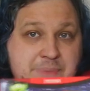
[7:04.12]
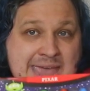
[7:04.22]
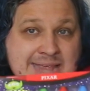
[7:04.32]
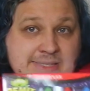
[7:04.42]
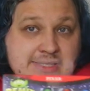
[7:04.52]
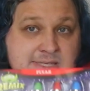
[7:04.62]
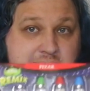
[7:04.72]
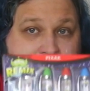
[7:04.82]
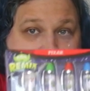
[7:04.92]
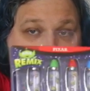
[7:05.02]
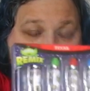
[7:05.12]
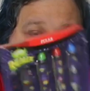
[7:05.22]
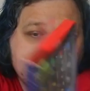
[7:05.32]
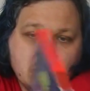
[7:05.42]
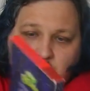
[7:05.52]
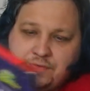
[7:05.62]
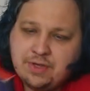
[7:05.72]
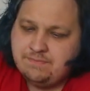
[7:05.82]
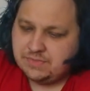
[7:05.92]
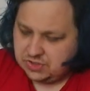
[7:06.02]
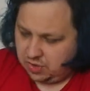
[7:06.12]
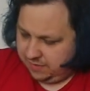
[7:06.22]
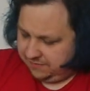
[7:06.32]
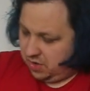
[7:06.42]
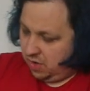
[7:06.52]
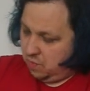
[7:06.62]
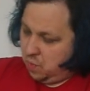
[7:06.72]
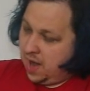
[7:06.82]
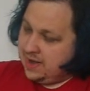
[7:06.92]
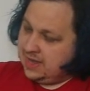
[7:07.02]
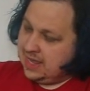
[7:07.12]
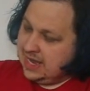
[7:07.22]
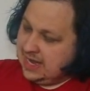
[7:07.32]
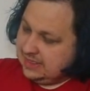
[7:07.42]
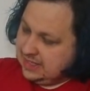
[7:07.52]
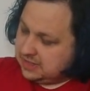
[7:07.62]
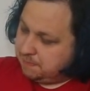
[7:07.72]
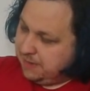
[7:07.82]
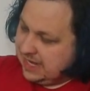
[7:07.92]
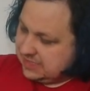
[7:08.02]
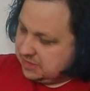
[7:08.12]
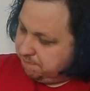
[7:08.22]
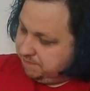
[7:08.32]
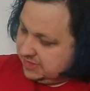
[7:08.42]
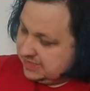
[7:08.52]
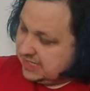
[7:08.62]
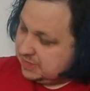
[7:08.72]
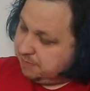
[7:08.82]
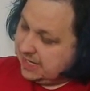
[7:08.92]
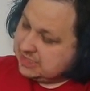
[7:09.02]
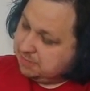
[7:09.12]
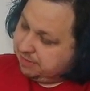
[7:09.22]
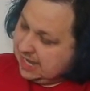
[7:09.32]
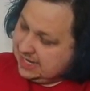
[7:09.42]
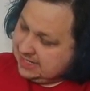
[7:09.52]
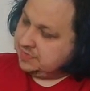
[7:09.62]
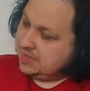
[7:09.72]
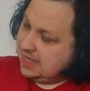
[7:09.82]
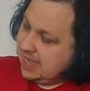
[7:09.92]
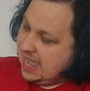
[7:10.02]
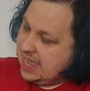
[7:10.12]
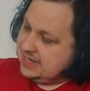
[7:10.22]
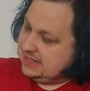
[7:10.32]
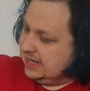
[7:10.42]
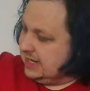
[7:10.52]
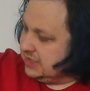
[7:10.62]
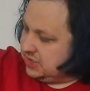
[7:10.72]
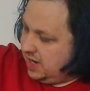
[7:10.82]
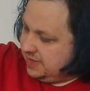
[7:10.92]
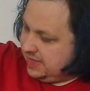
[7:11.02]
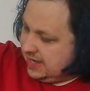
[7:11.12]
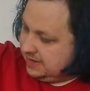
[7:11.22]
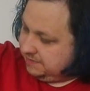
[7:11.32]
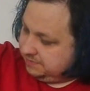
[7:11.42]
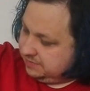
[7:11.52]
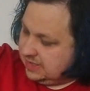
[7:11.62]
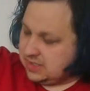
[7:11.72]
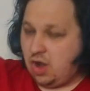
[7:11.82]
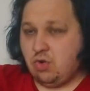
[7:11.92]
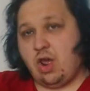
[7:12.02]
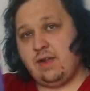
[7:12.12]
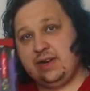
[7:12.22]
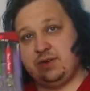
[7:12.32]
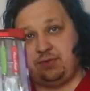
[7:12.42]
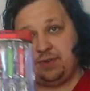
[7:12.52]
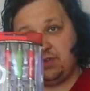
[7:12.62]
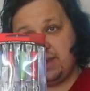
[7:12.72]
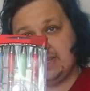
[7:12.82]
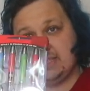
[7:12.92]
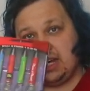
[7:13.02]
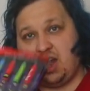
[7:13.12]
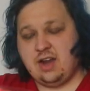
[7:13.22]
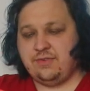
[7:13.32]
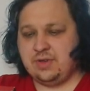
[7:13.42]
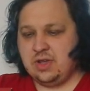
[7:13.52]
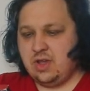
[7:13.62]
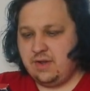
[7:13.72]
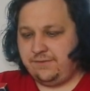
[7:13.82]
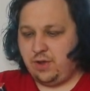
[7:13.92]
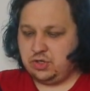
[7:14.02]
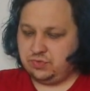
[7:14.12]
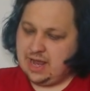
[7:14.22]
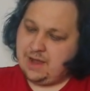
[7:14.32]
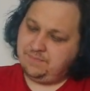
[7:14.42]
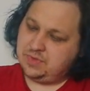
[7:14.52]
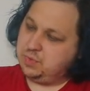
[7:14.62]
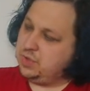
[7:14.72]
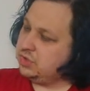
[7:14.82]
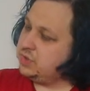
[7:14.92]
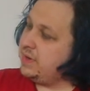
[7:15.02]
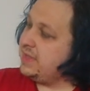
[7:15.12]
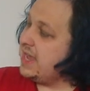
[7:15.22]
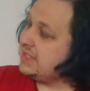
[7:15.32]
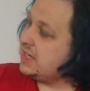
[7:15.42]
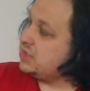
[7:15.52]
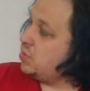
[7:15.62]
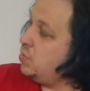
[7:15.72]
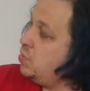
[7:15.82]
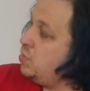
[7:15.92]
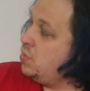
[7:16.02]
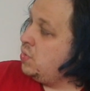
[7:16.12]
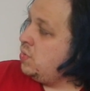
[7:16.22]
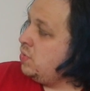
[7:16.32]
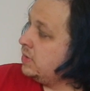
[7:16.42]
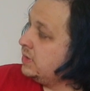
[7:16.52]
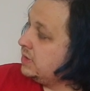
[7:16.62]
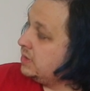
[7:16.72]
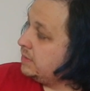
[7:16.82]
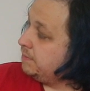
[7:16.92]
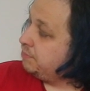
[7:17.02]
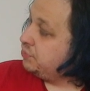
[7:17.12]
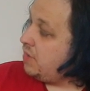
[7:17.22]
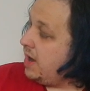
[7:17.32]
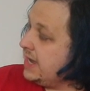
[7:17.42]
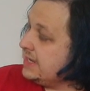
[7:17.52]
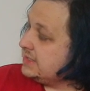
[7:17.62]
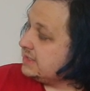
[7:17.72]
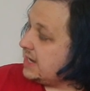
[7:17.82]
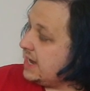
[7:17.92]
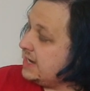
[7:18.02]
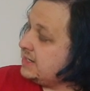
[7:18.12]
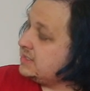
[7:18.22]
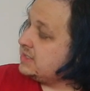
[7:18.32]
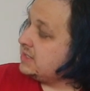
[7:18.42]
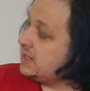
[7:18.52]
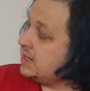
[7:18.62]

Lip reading: pens of them. So we've got one that's Pizza, says Pizza Planet, and inside there is a whole lot of little figurines that kind of float around. We also have one that says Ooh, Prize, and